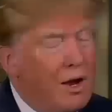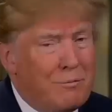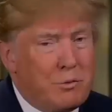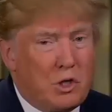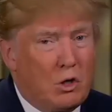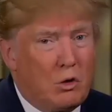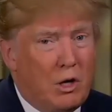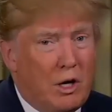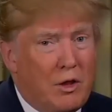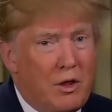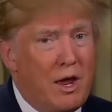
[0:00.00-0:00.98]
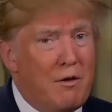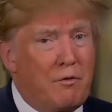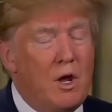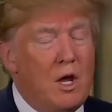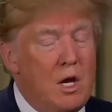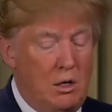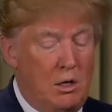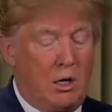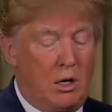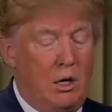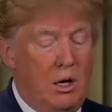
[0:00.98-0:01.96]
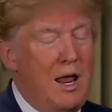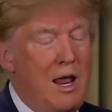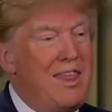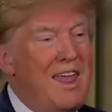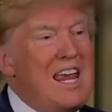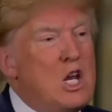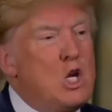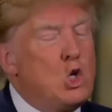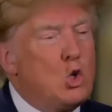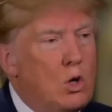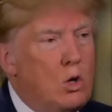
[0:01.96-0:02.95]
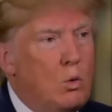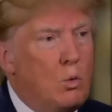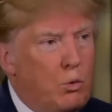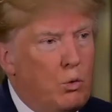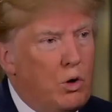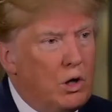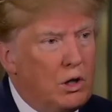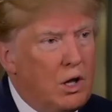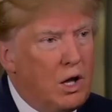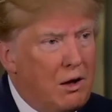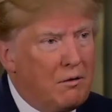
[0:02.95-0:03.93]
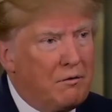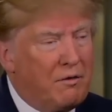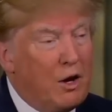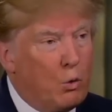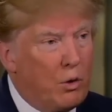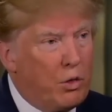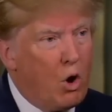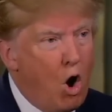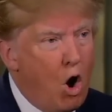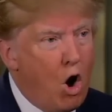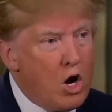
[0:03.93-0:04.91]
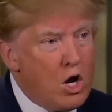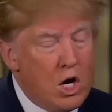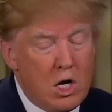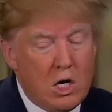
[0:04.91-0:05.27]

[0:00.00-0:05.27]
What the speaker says: Absolutely. And they have, look, and they can do it with real love and with heart.